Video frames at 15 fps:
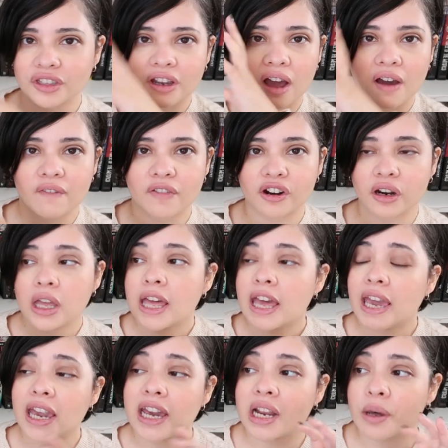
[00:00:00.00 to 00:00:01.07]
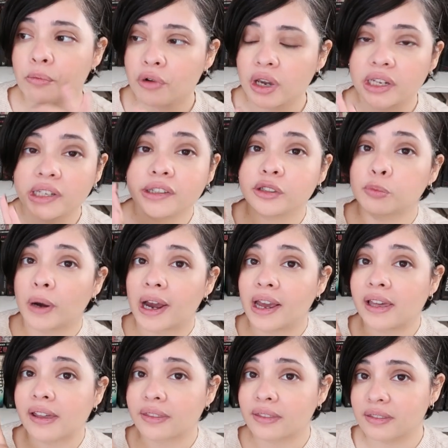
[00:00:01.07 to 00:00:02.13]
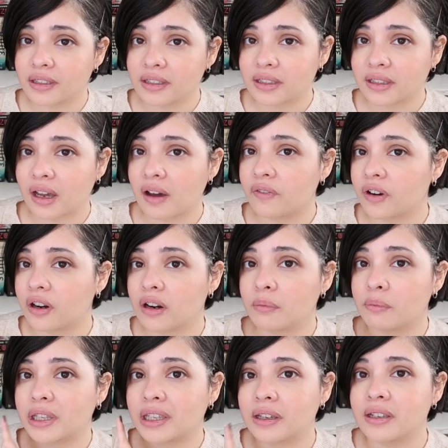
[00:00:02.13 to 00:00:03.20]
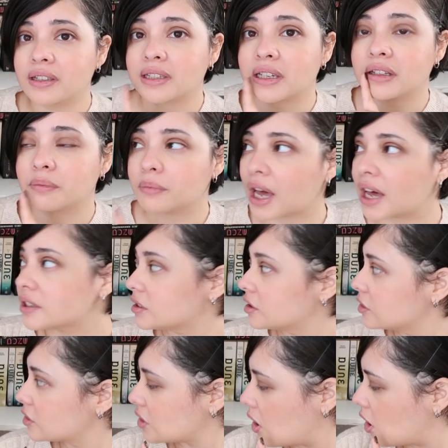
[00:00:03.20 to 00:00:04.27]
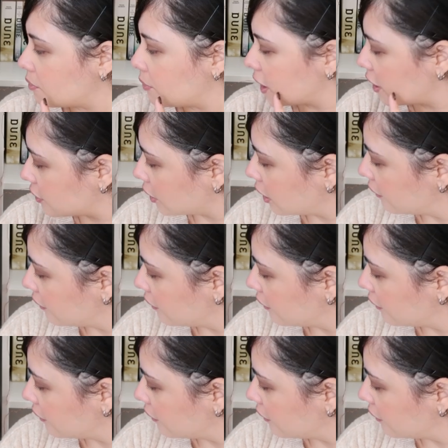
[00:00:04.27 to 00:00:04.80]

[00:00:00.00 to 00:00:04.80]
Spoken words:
the cover. And I'm waiting to buy this cover because it matches all my other